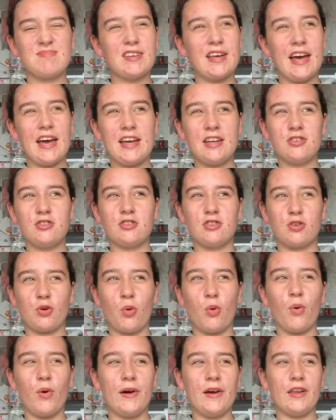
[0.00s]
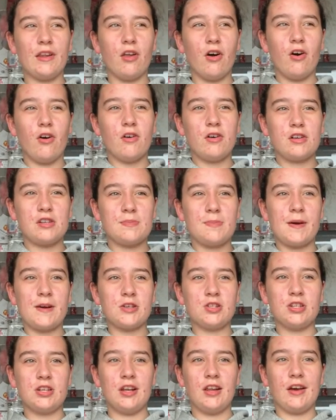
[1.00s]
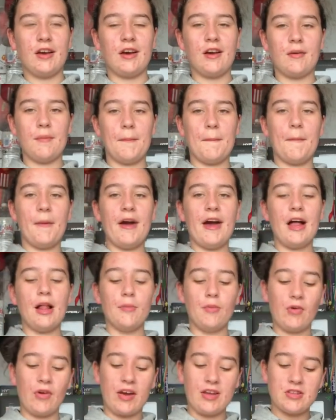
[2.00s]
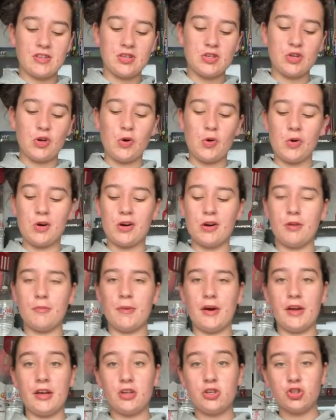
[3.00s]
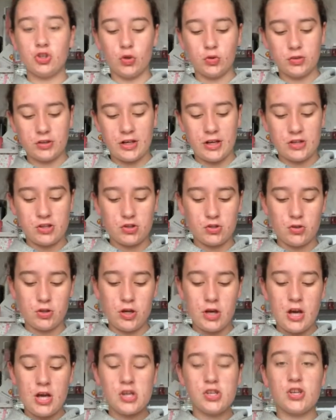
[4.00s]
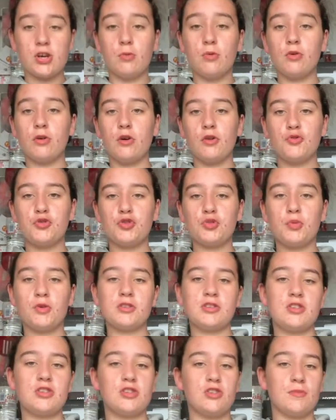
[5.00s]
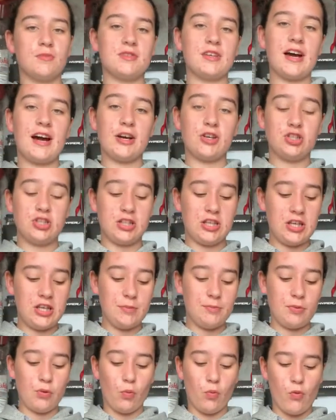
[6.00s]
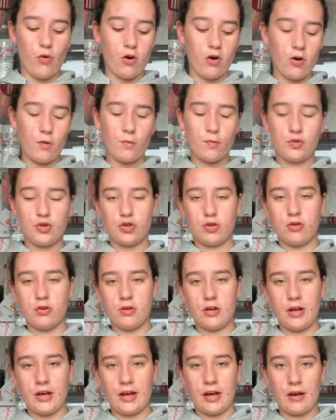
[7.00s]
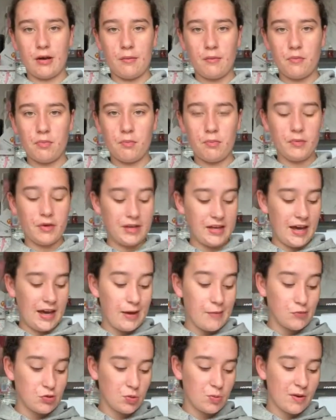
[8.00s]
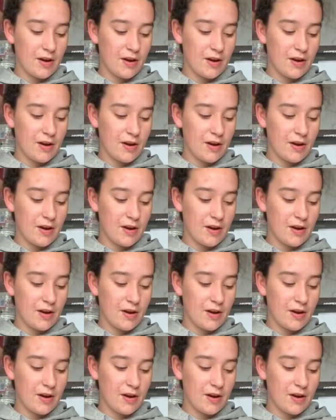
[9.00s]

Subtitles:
get injured quite a lot, especially like my elbow gets sore or my shoulder gets sore, so I just wanted something to actually keep it warm during like games or